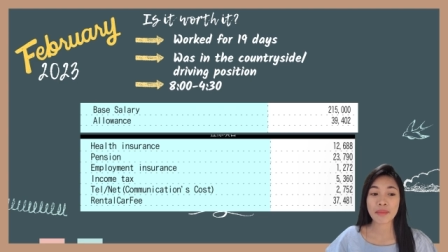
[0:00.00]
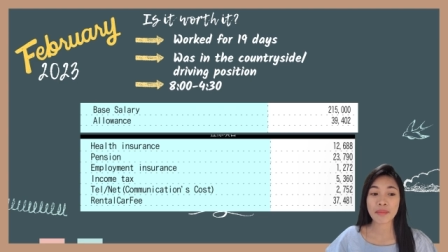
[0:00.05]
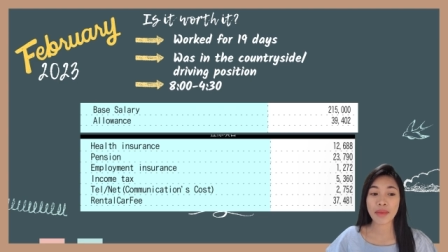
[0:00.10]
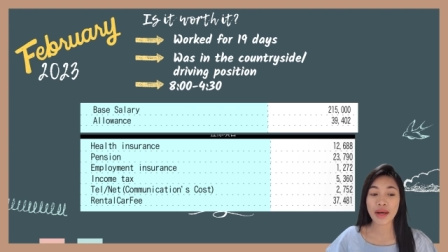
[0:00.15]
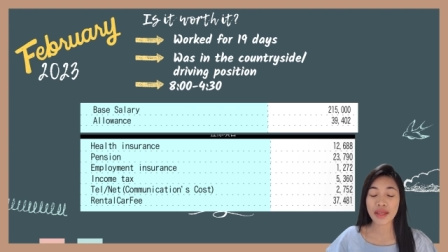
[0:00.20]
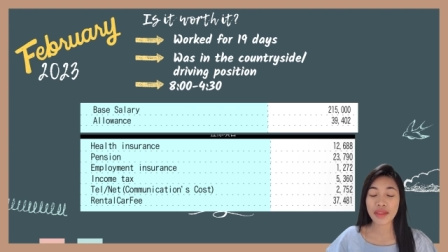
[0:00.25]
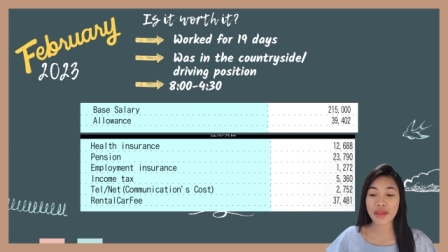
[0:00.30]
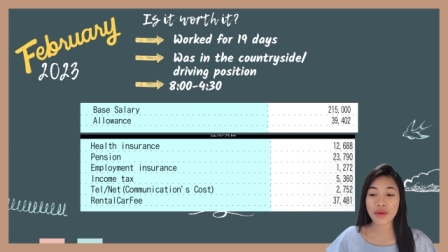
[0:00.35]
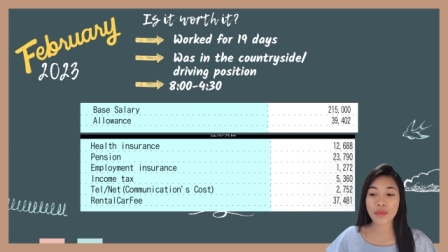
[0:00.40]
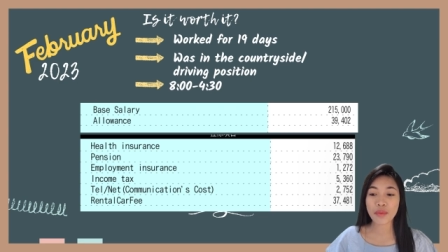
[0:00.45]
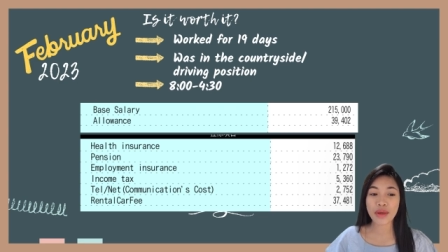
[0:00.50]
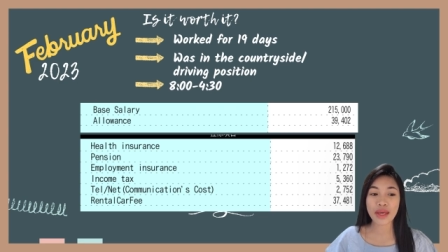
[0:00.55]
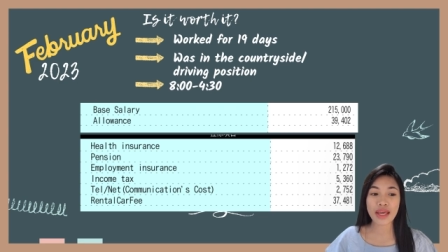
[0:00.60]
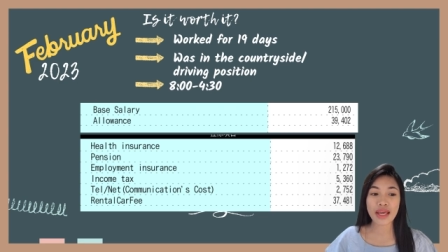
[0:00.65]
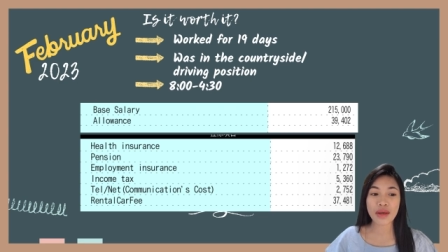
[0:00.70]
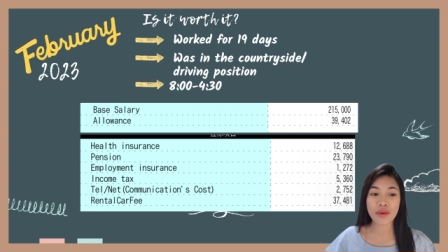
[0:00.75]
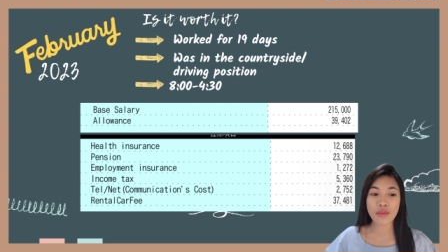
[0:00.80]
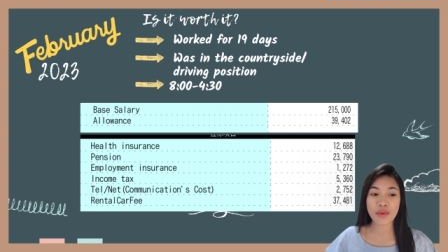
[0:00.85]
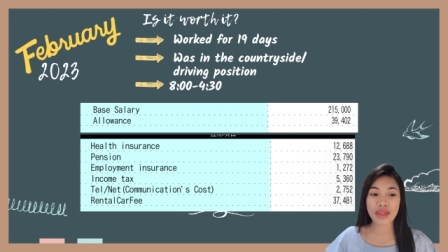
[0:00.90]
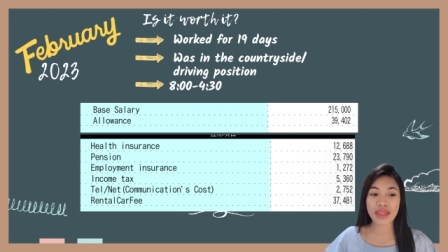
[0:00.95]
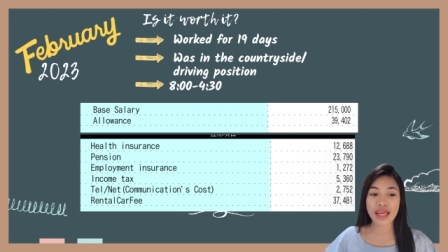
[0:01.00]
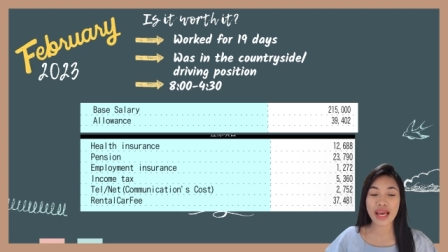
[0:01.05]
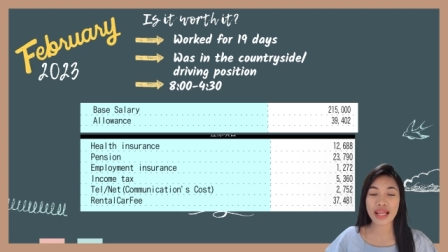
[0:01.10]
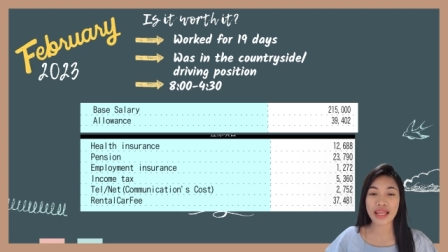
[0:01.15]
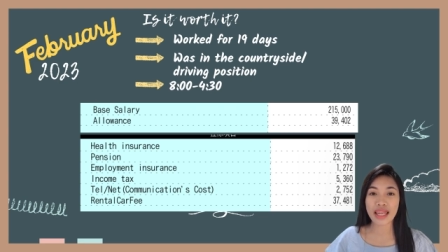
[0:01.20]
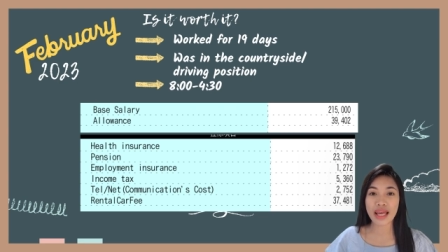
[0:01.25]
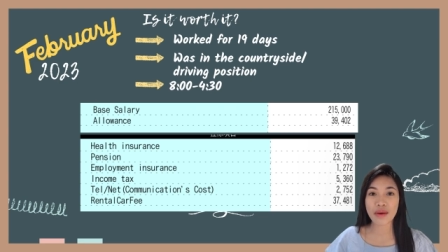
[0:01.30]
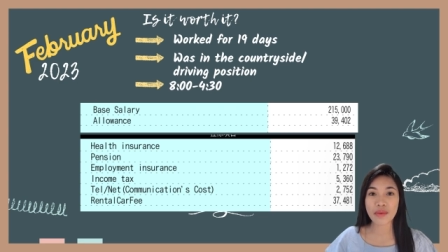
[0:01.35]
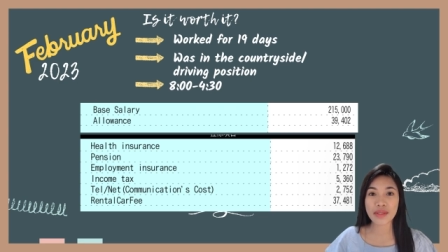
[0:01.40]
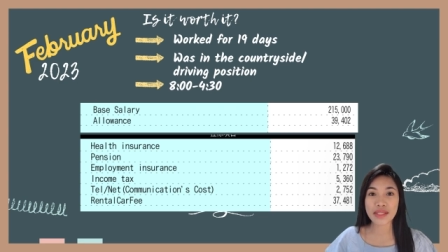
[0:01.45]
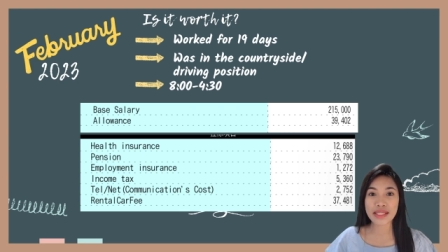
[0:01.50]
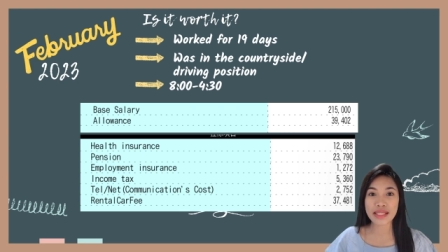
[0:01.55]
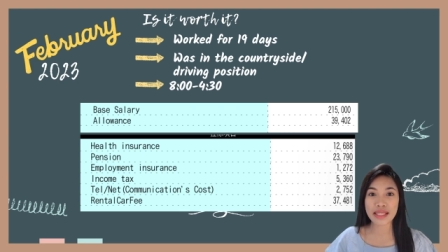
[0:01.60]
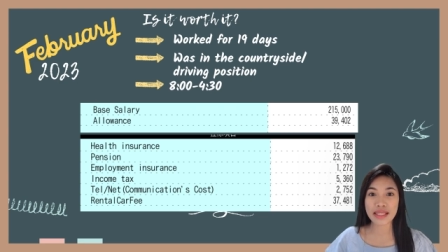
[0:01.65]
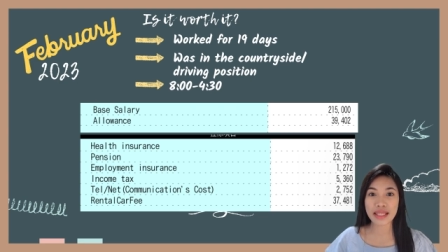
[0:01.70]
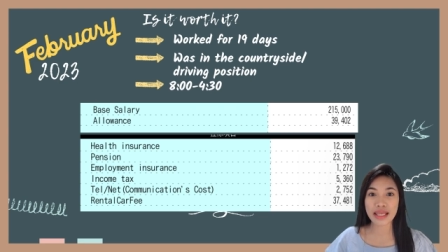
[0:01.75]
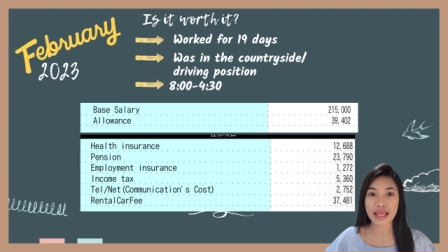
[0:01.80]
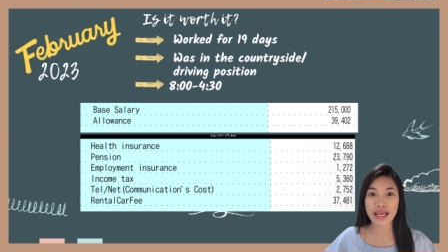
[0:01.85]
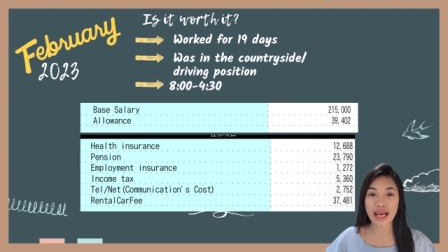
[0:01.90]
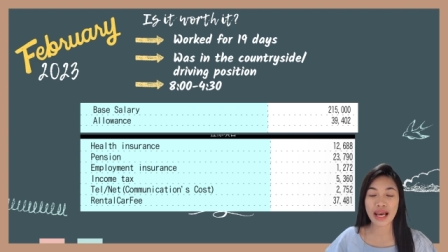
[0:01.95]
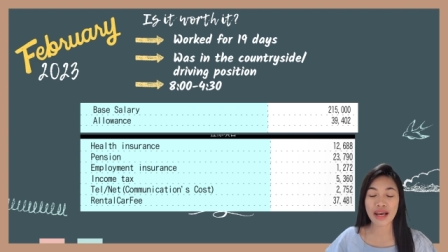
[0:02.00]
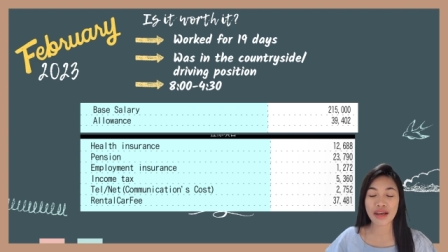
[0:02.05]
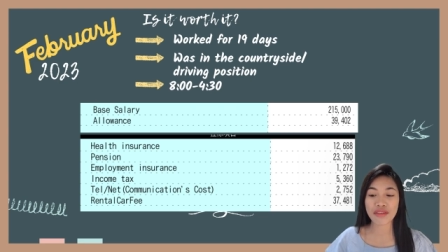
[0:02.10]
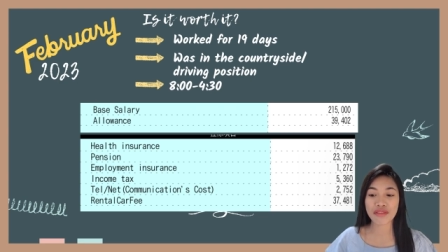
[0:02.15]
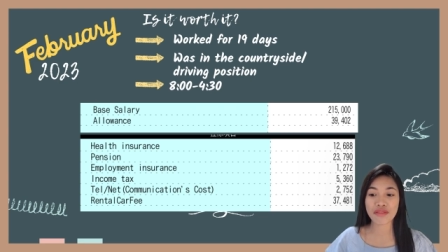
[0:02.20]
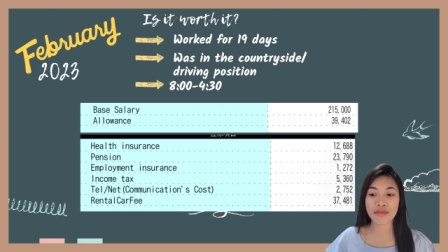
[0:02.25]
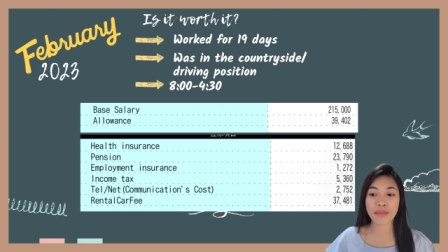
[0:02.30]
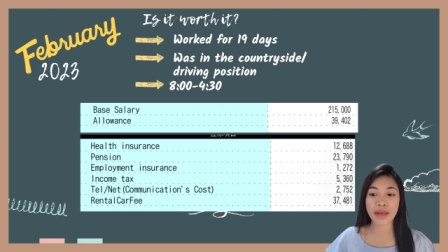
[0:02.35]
By the way, with the allowance that I have,